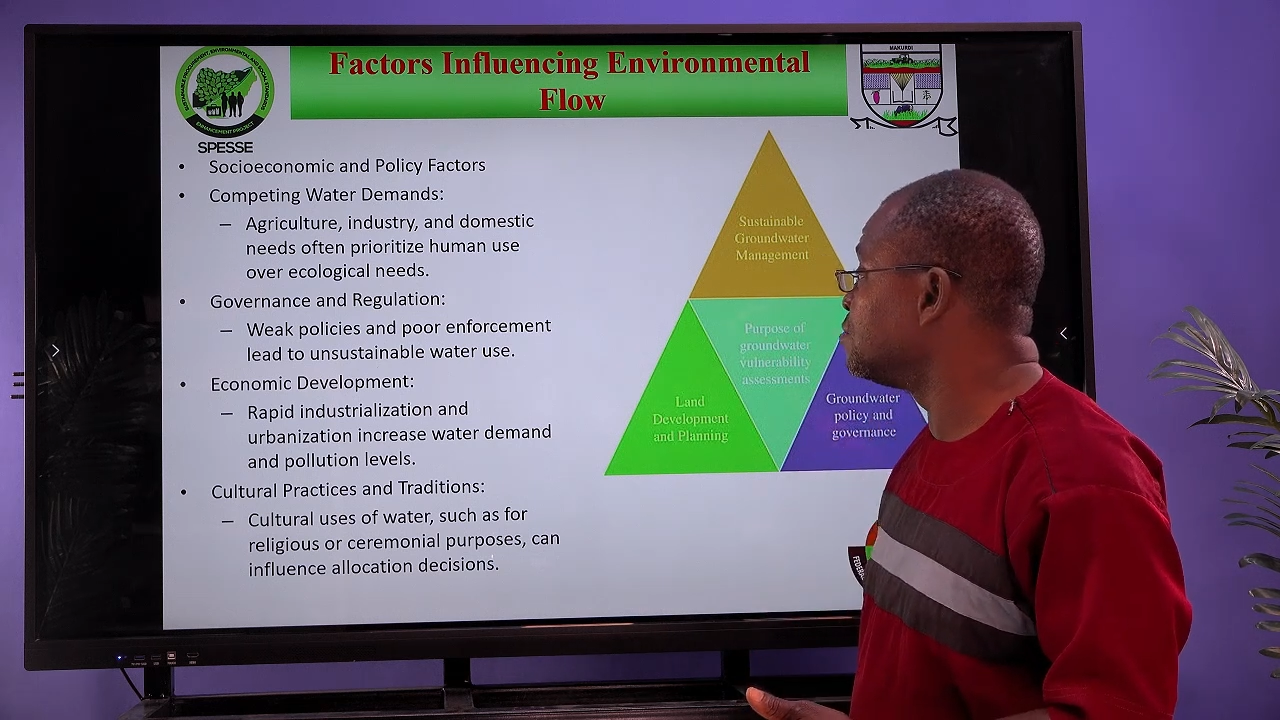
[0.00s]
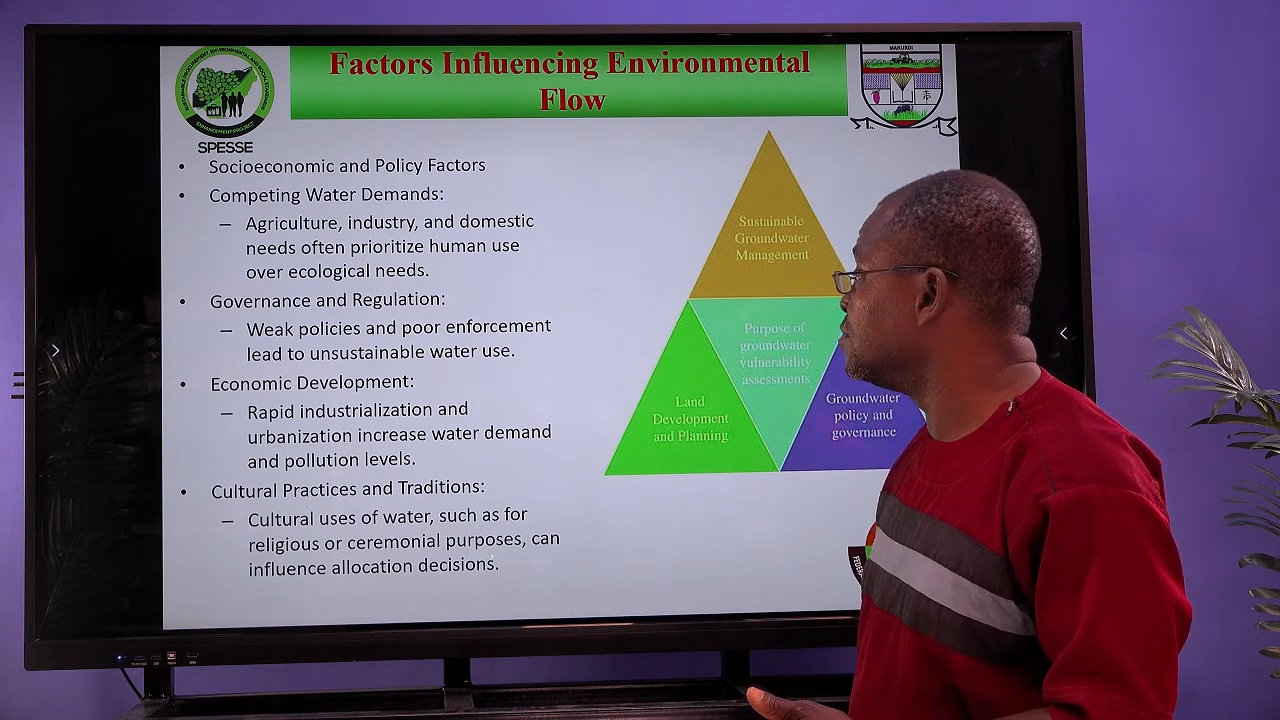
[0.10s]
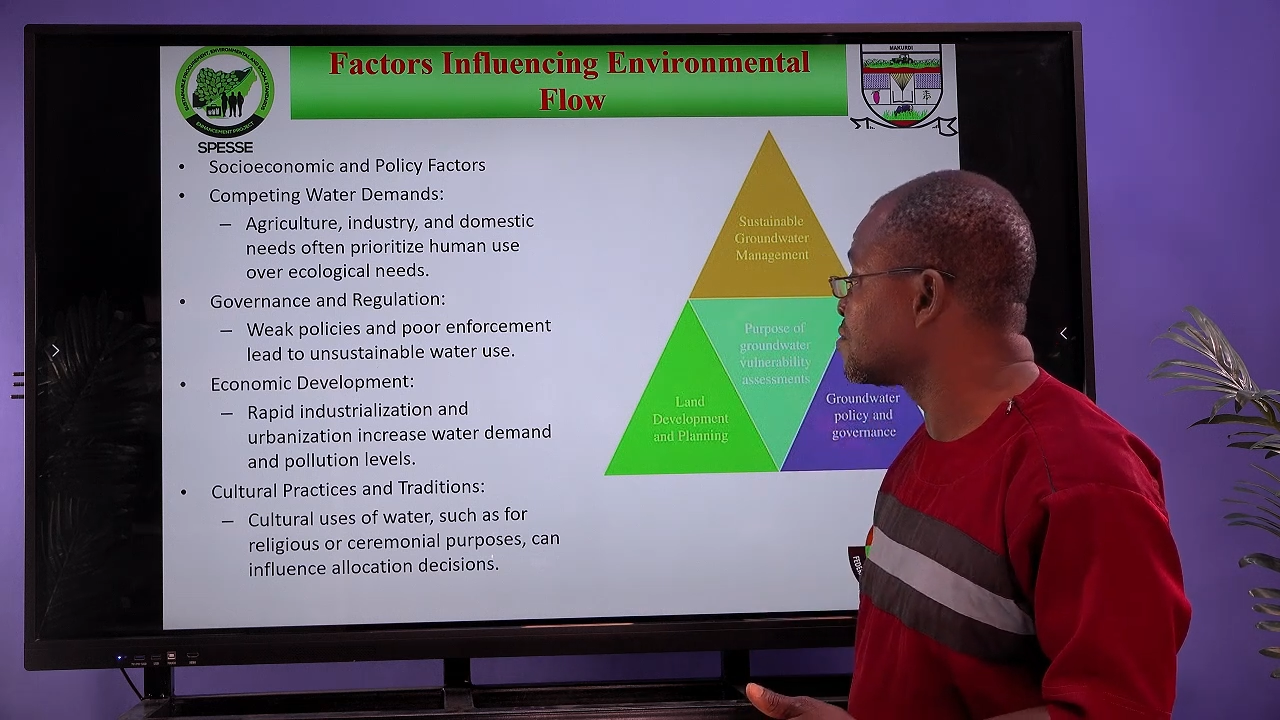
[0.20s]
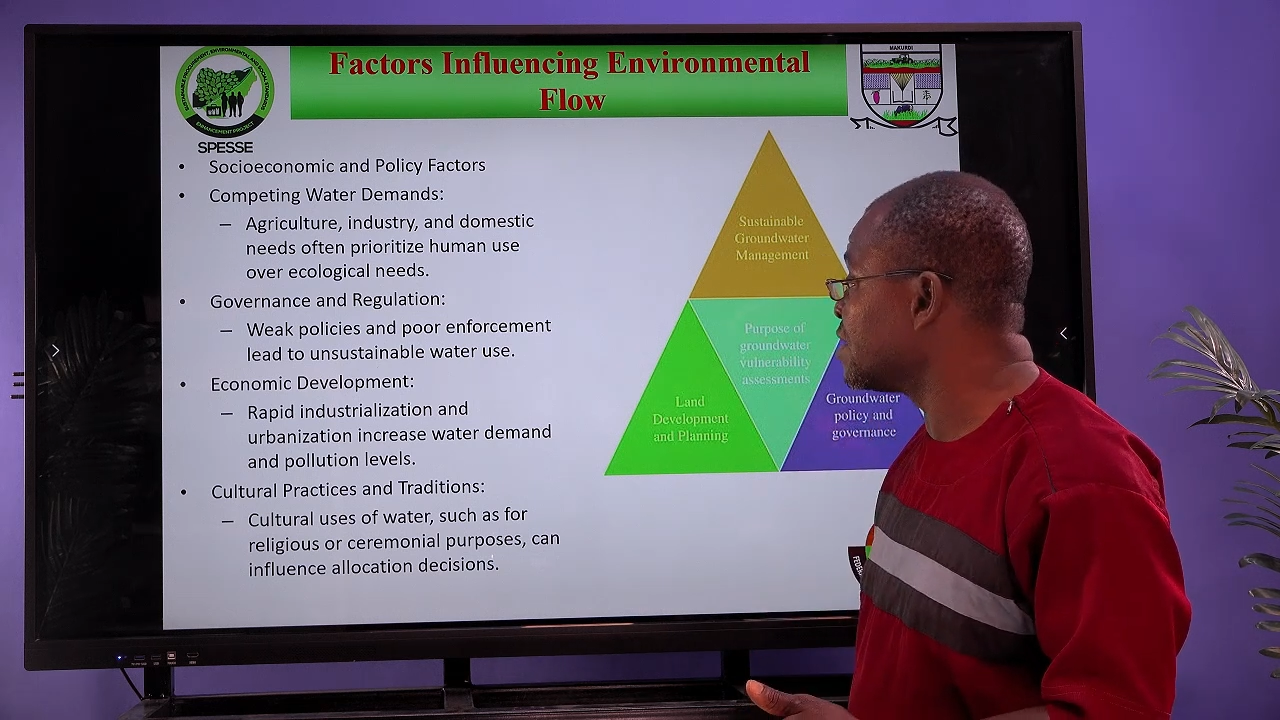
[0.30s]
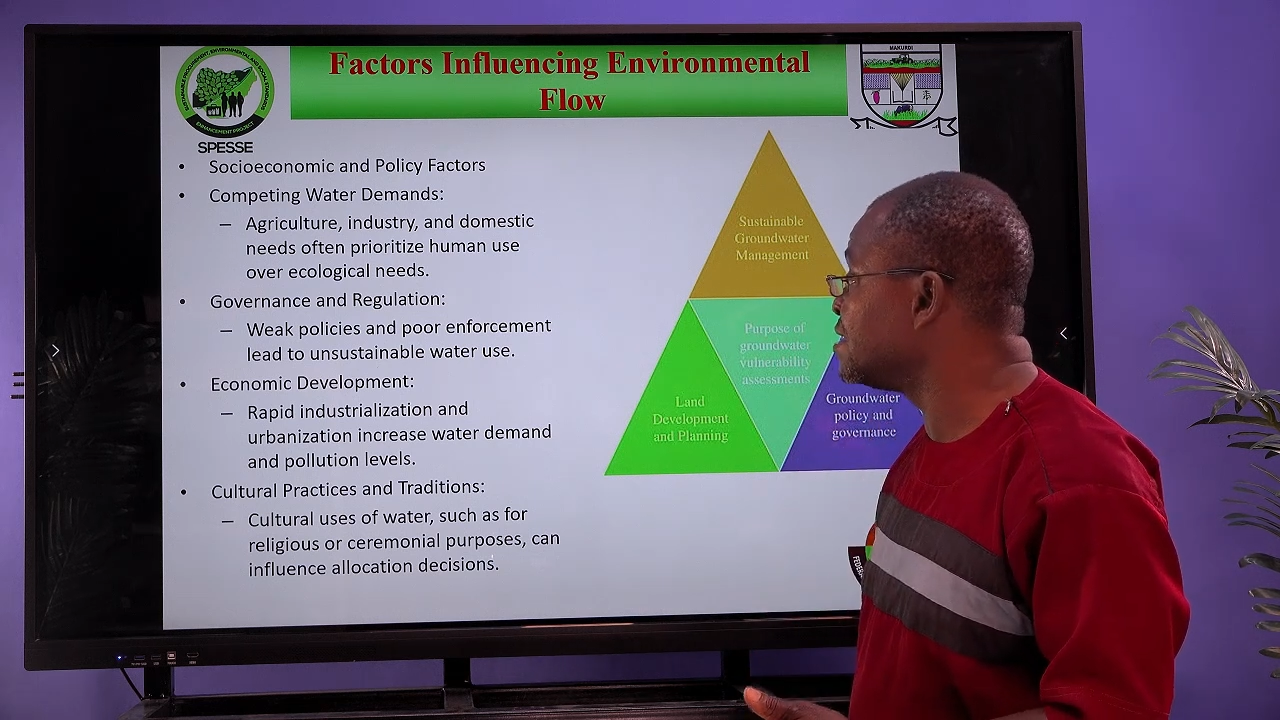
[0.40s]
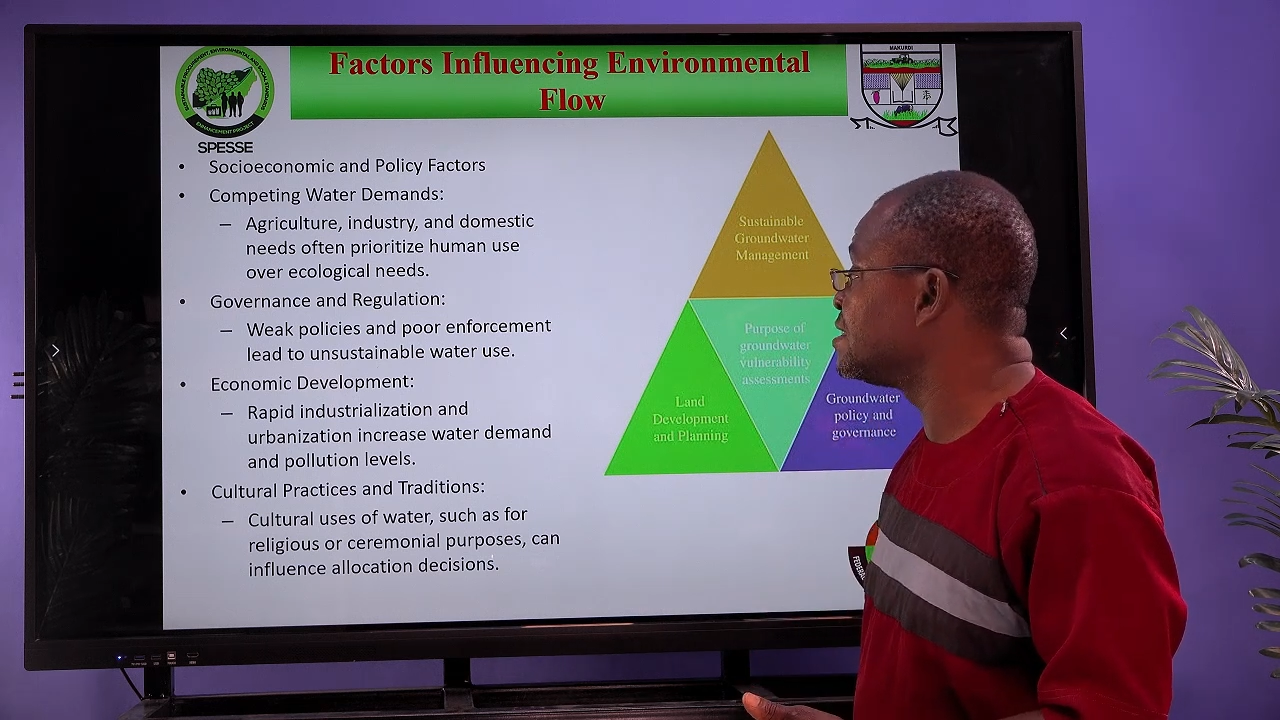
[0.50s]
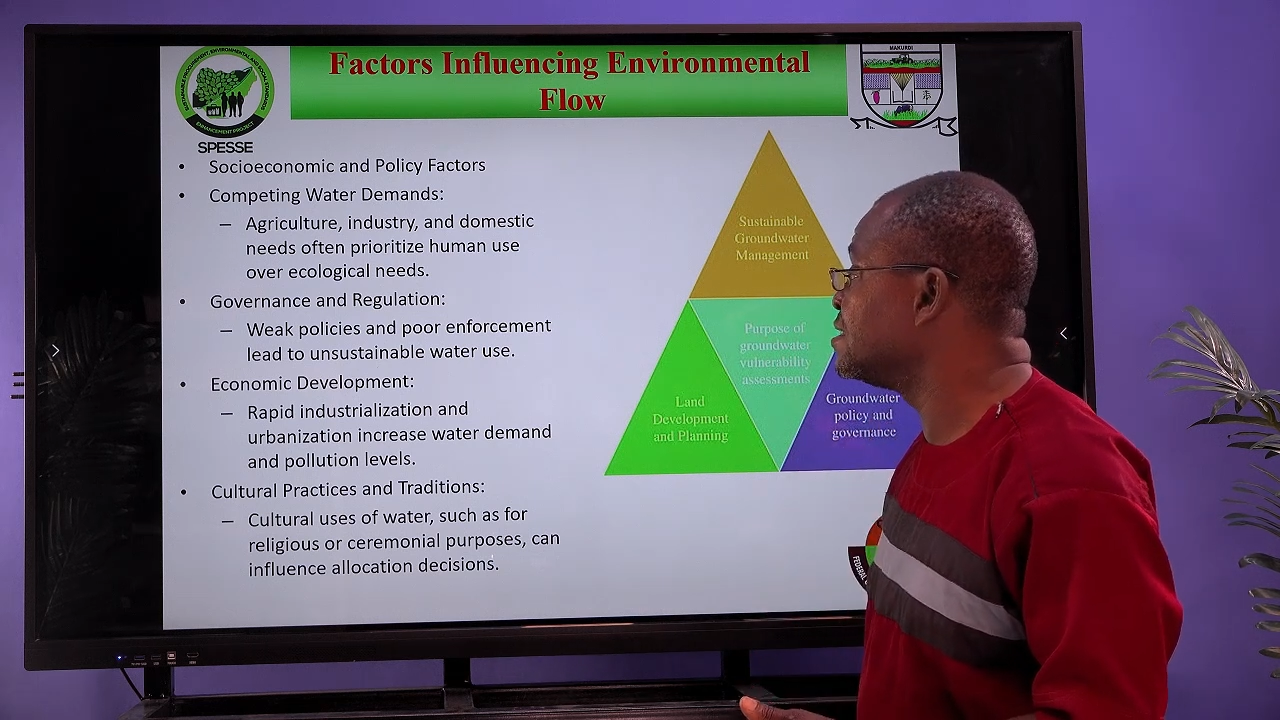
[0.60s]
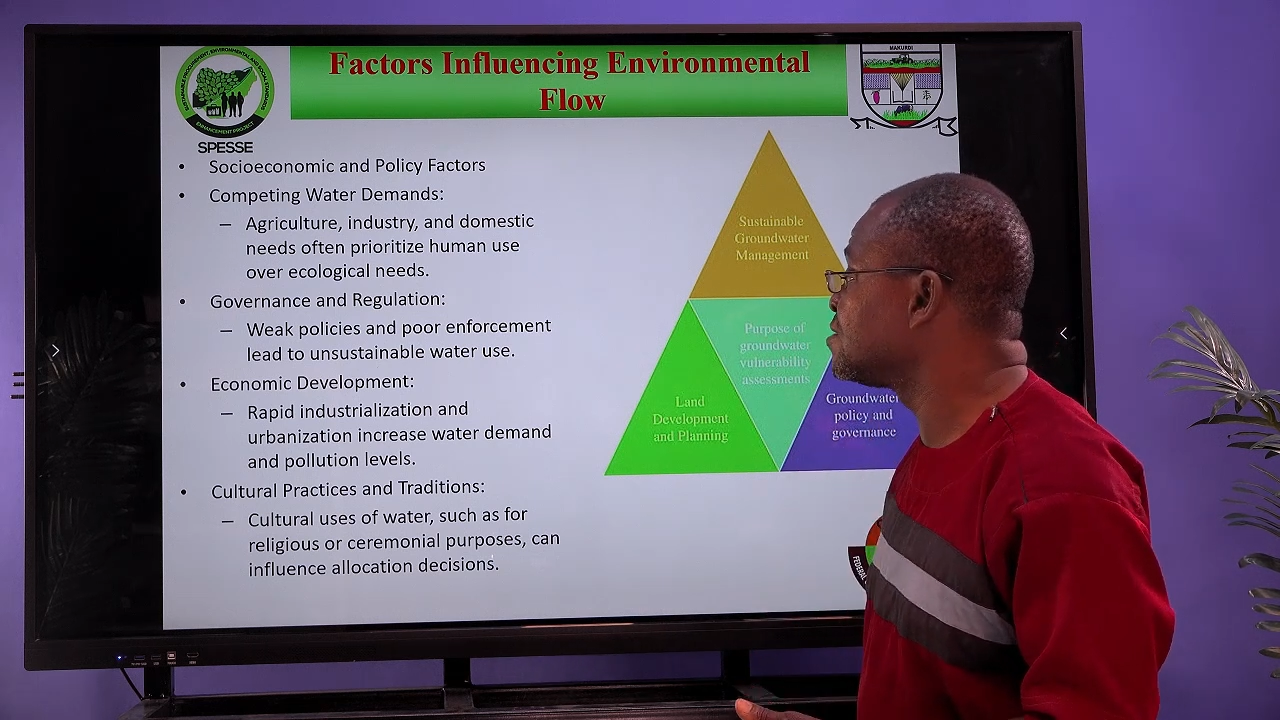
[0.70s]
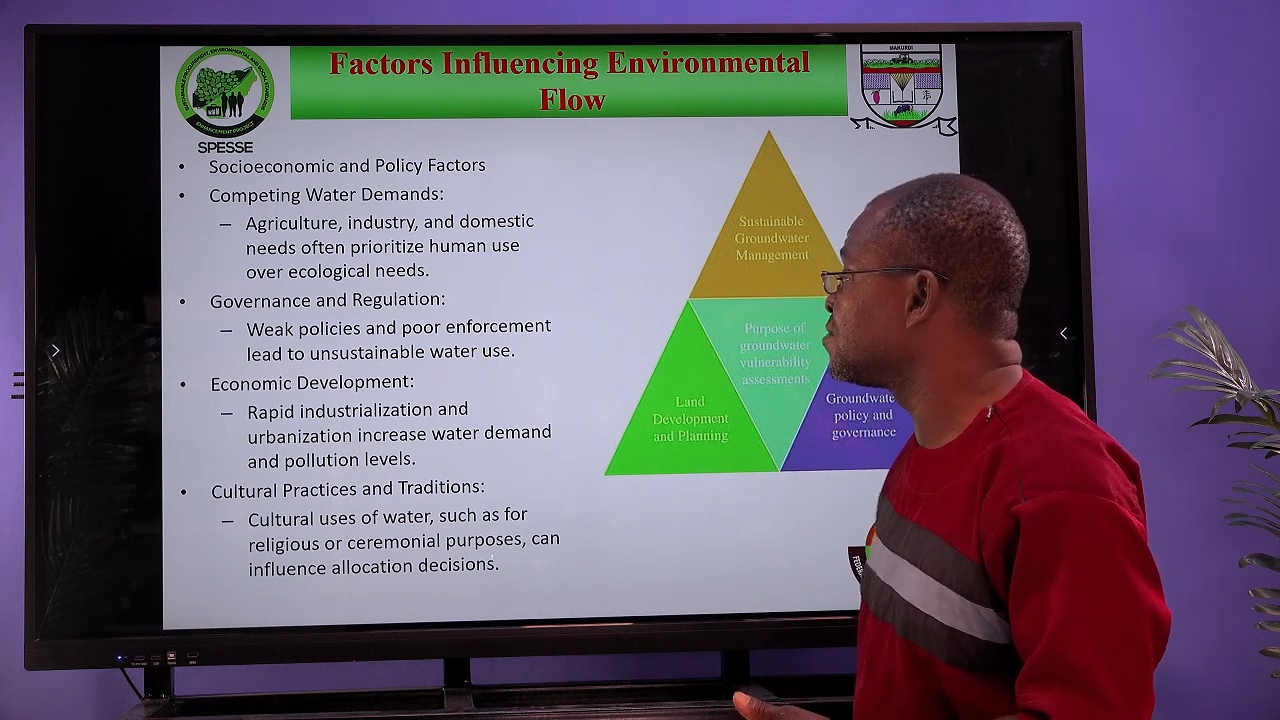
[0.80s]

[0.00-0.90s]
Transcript: strengthened